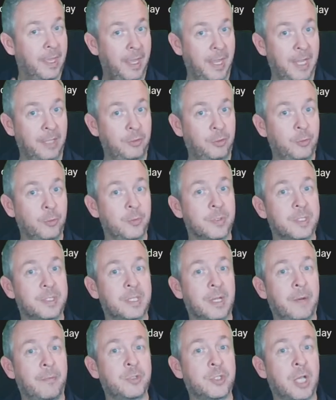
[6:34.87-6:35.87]
Head to
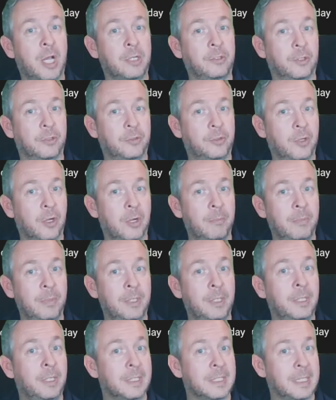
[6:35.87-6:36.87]
surfshark.com
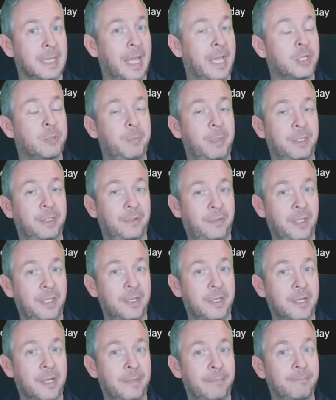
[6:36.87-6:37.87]
slash
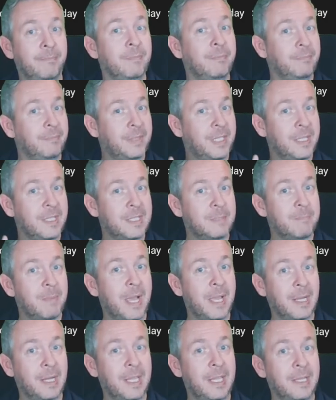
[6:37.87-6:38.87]
beardedtinker, that's
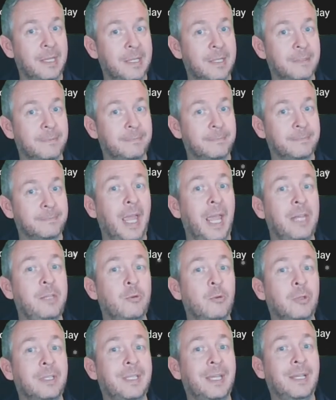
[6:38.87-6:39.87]
my link, and
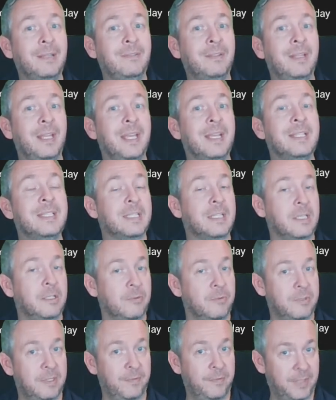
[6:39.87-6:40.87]
you'll get an
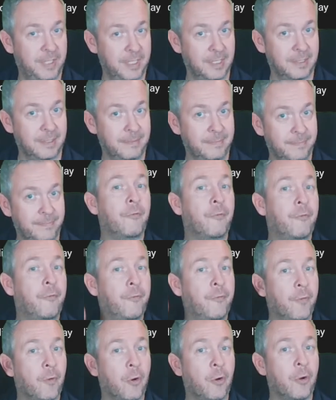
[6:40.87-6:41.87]
exclusive deal.
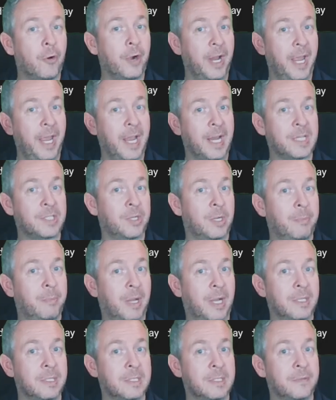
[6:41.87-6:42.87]
4 extra
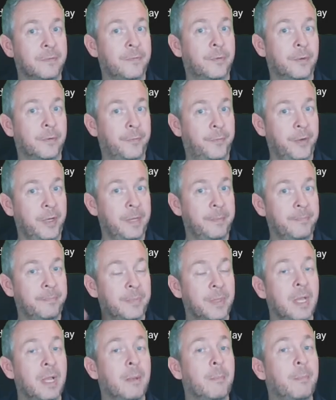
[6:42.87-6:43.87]
months for free,
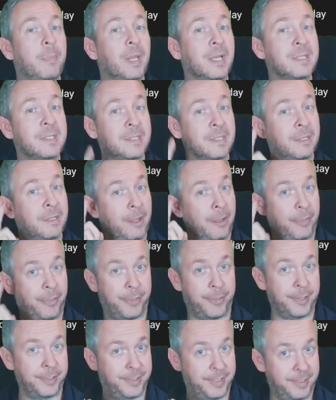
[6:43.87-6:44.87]
plus a
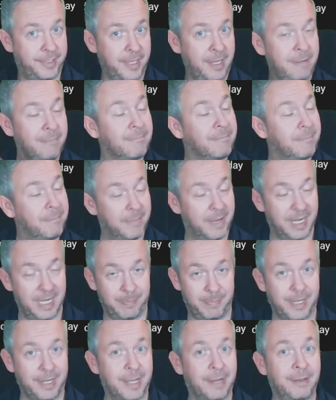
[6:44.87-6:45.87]
30-day
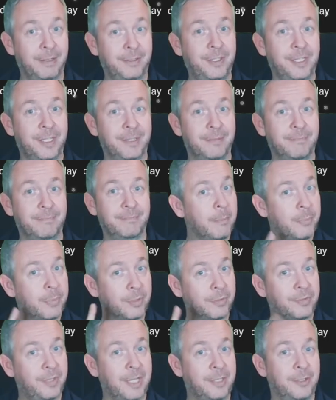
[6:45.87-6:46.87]
money-back guarantee.
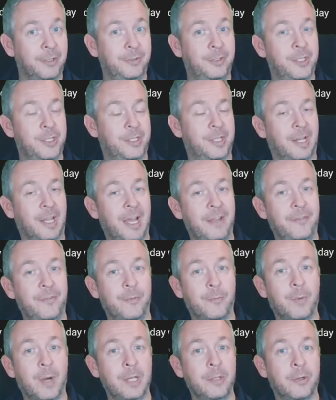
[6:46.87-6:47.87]
Protect your digital life
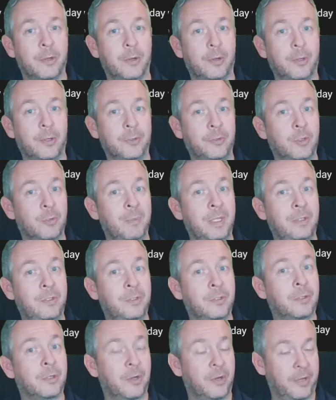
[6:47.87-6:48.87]
while you automate
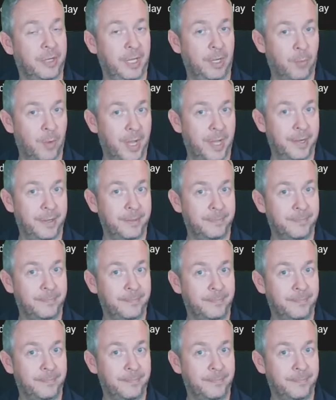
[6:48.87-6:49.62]
your real one.